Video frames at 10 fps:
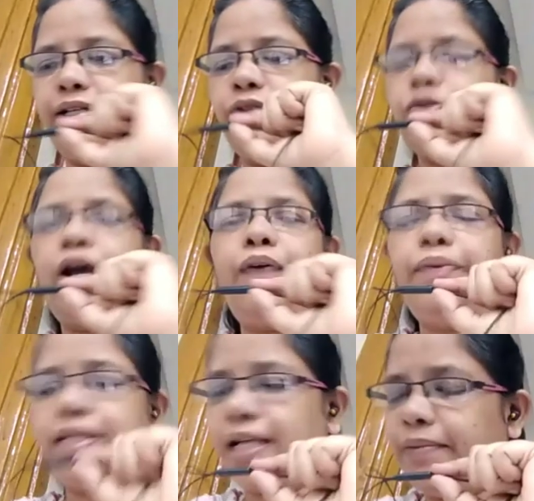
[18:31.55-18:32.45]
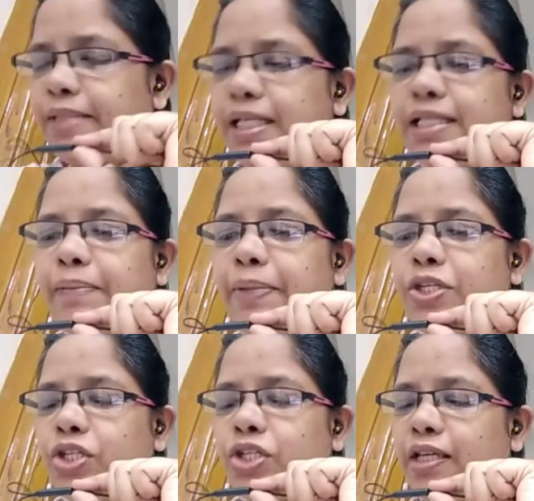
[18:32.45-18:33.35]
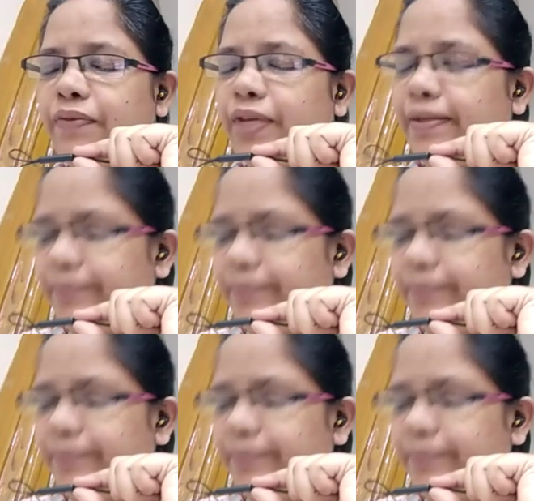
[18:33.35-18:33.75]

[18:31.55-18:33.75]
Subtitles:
So how it comes, there's a picture given.